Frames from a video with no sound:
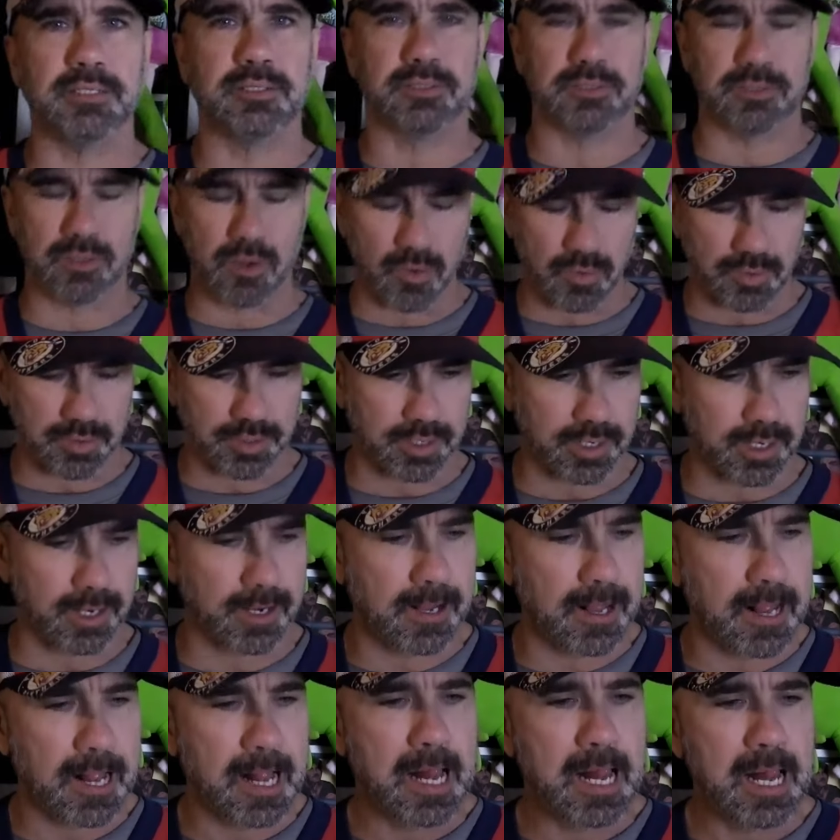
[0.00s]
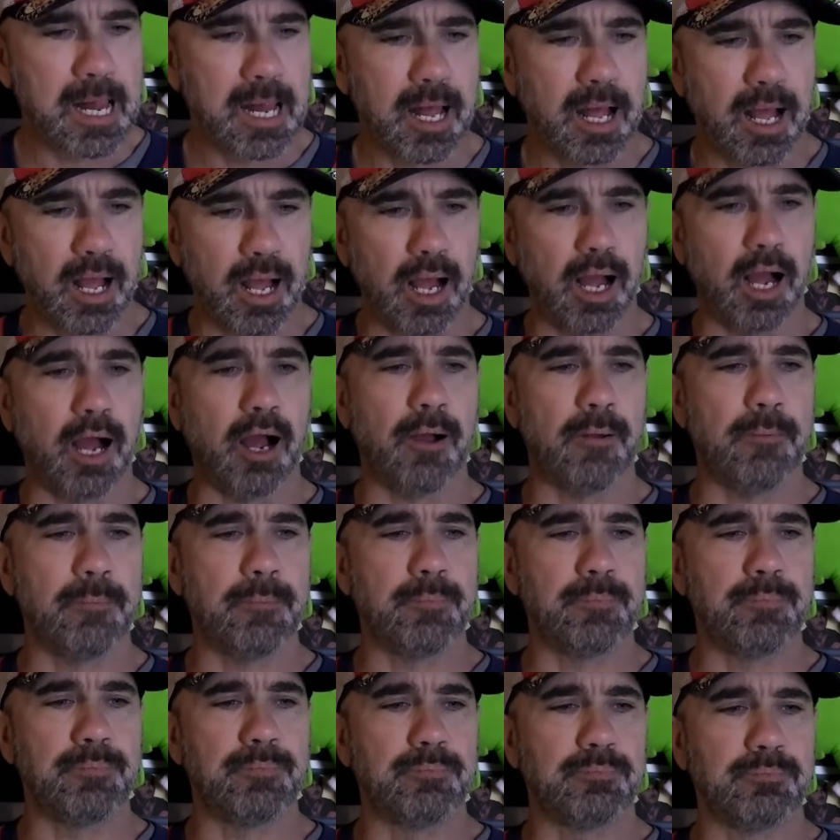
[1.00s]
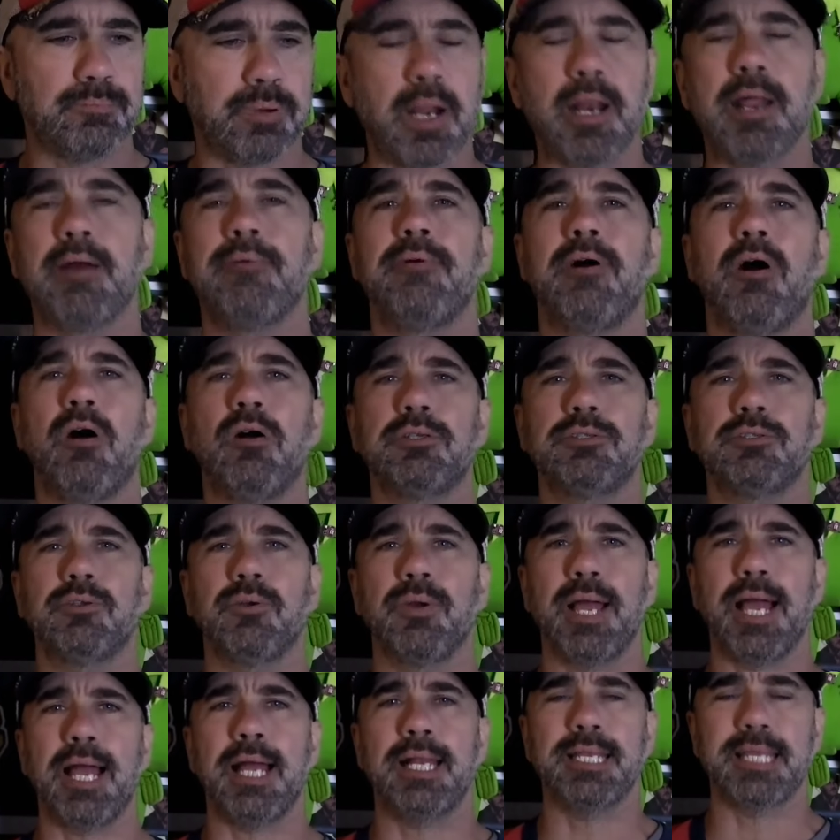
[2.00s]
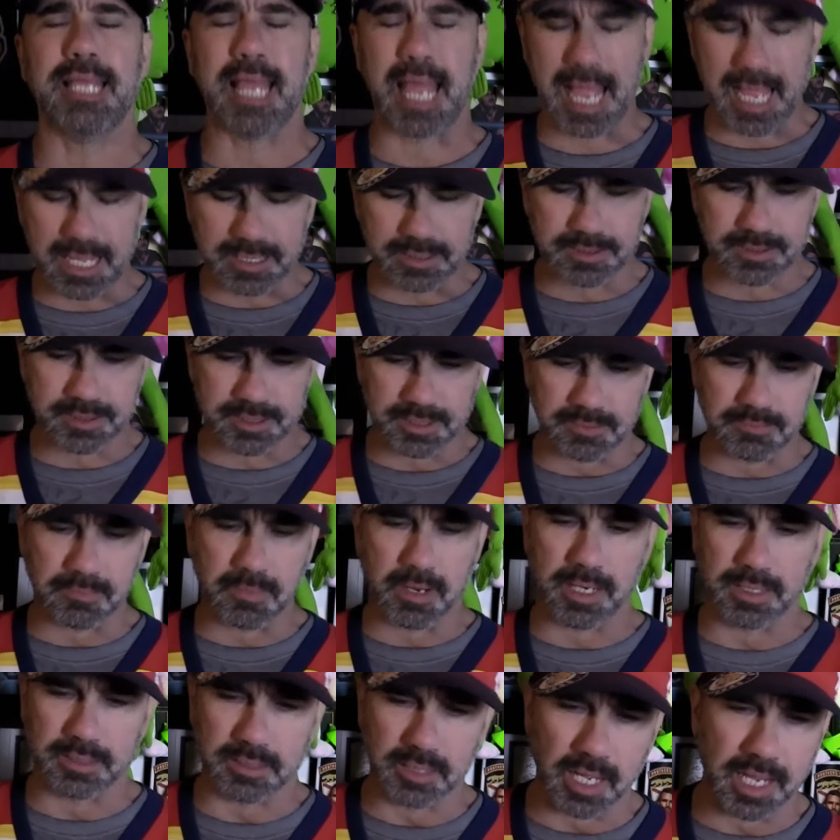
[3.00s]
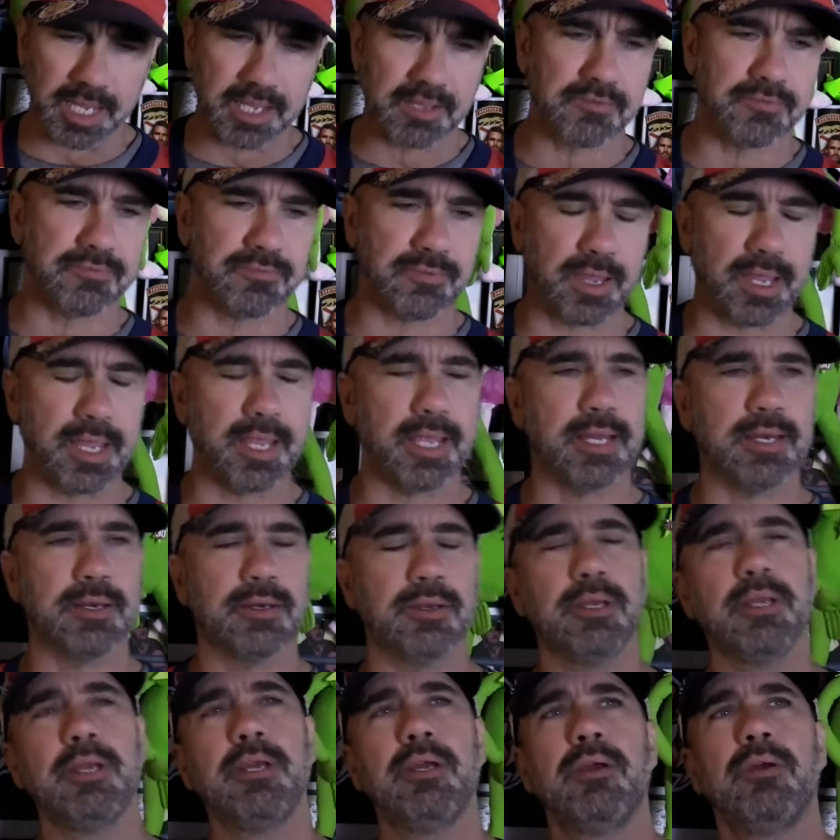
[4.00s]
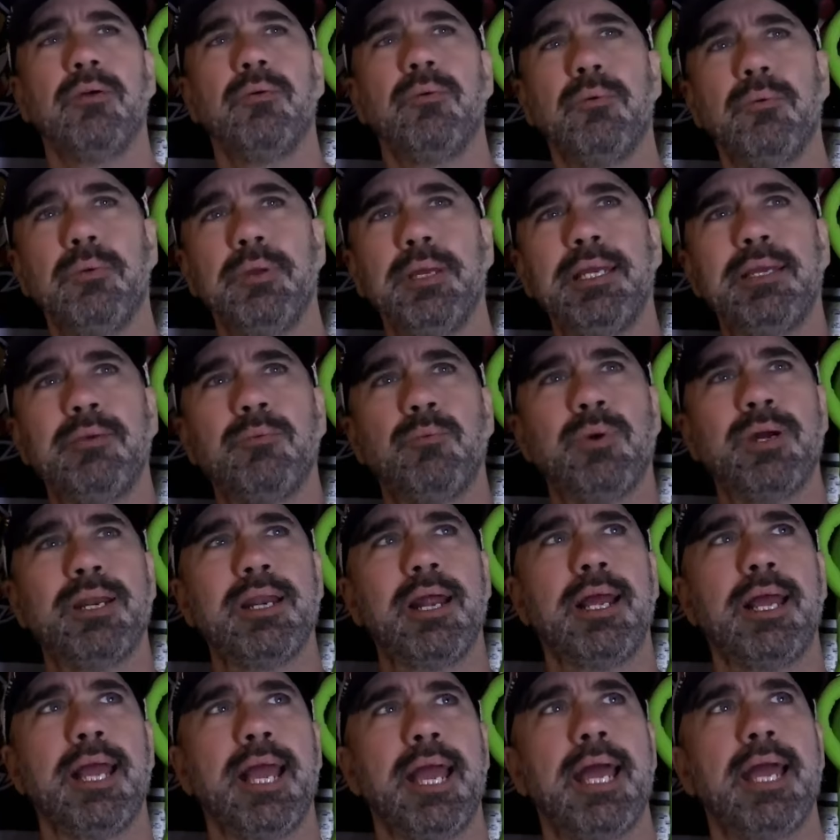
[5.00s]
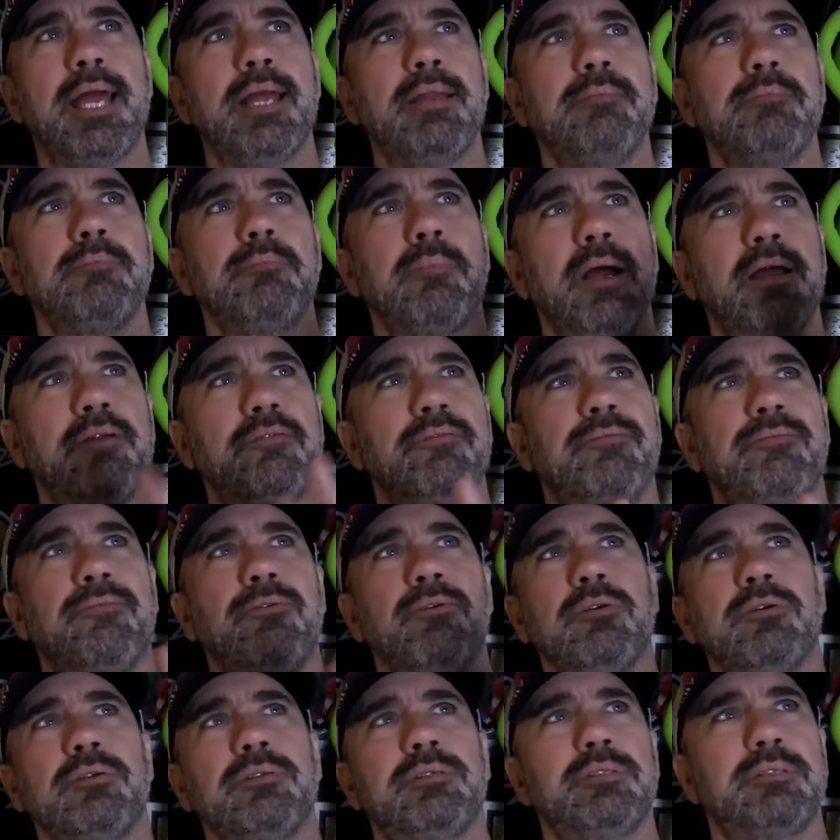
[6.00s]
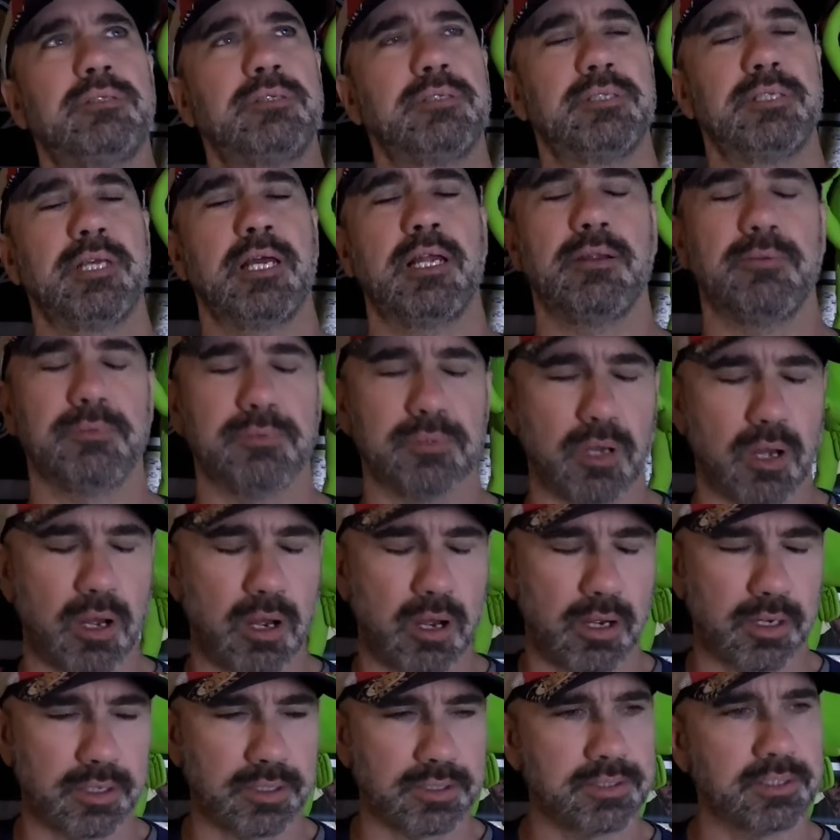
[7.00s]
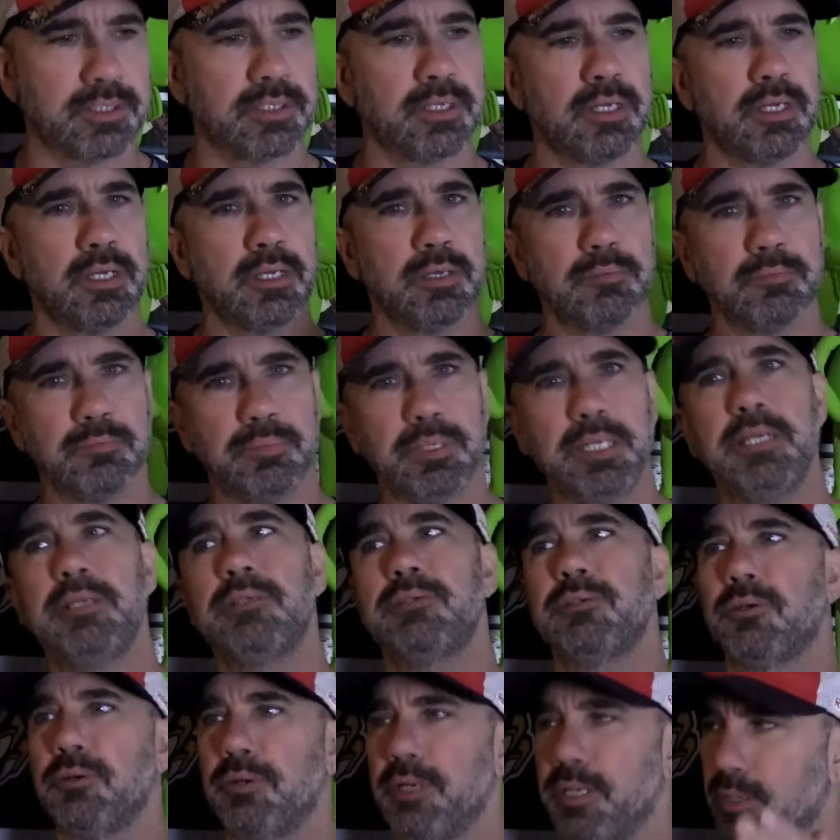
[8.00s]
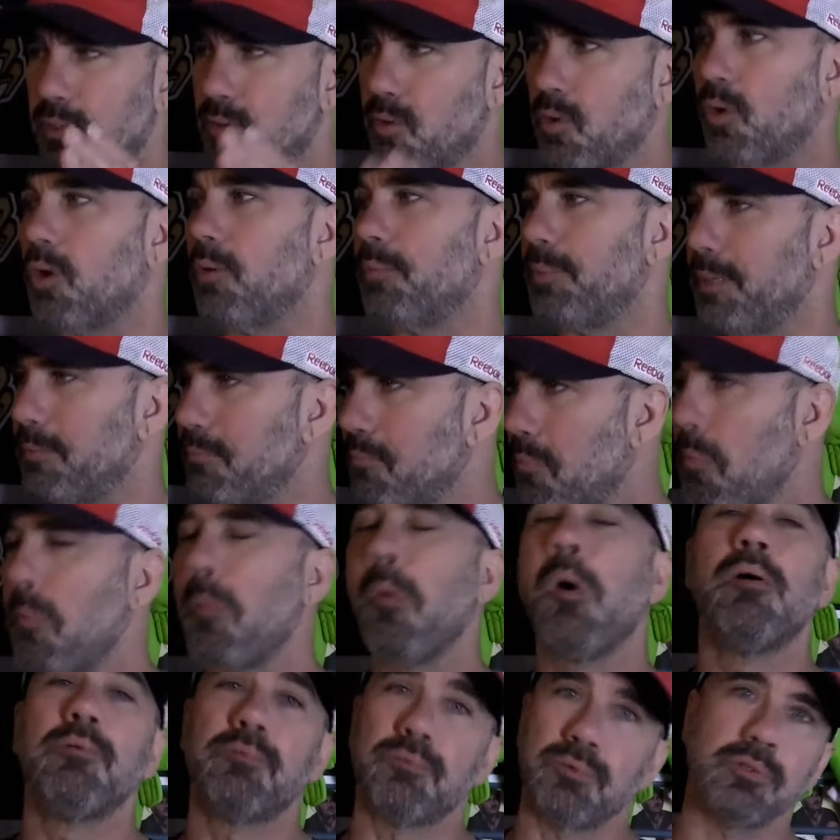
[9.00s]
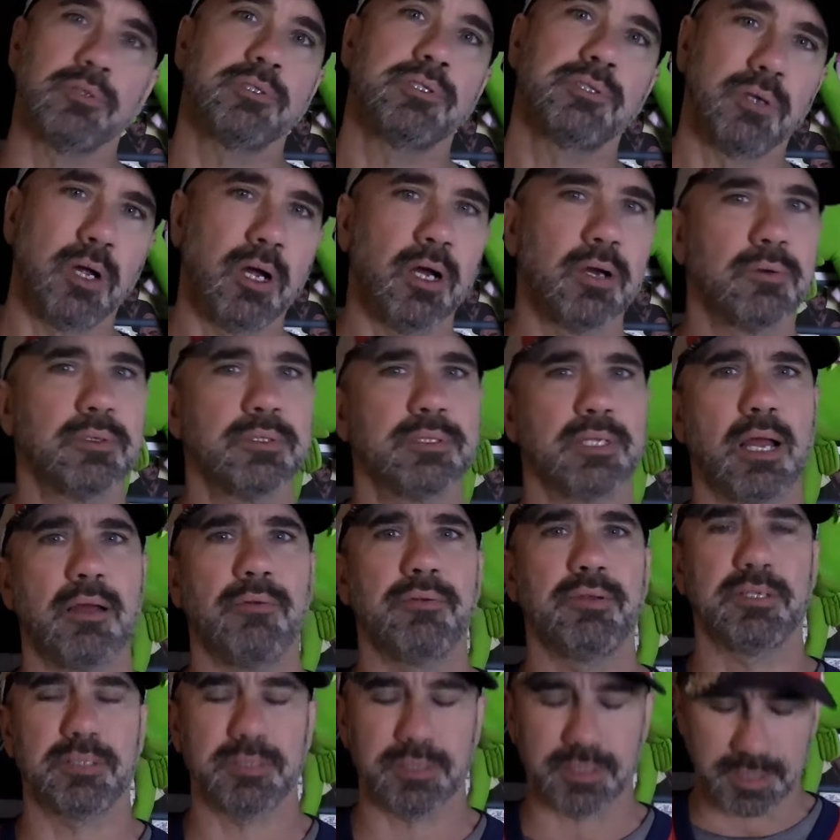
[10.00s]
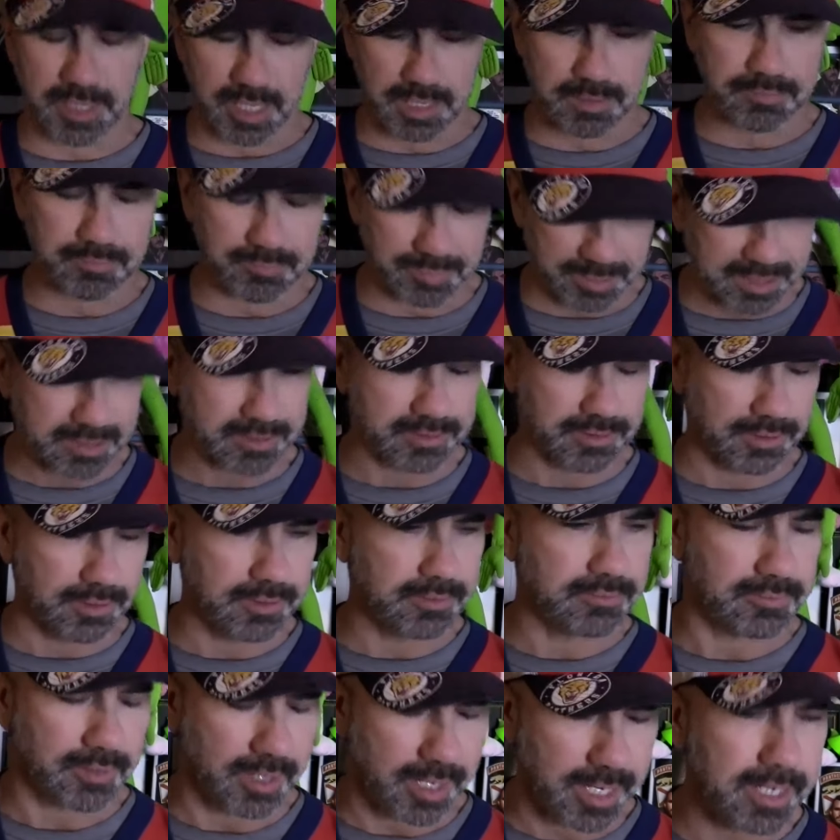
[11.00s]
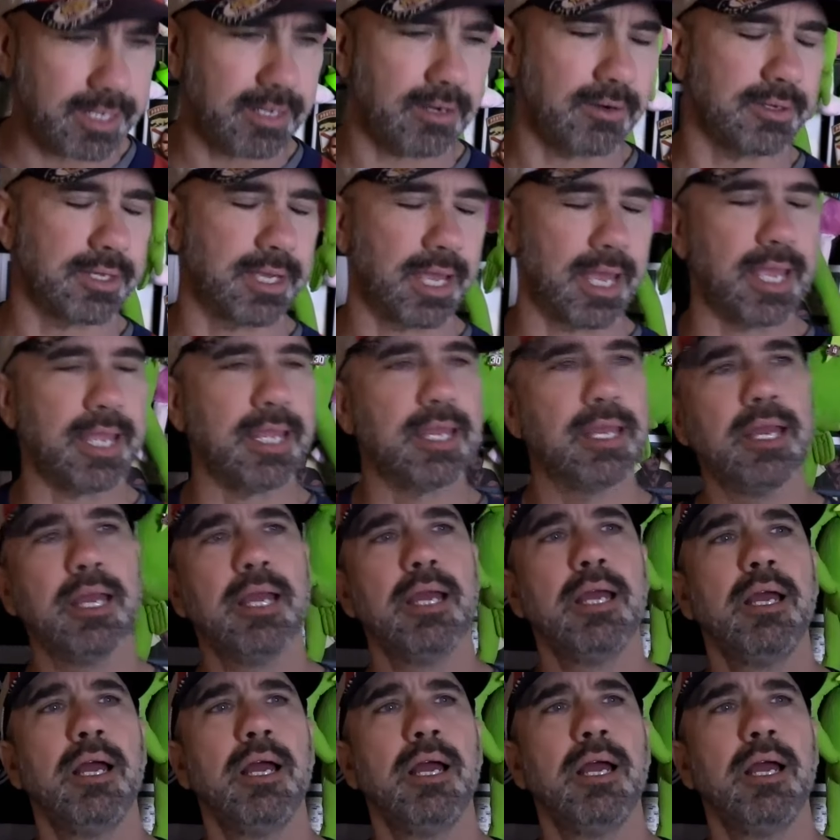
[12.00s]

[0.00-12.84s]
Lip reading: Sonia. But I've also had cats in my life. And when I had my first set of dogs, Beezer and Corbin, first dog was obviously named Beezer, right? Okay.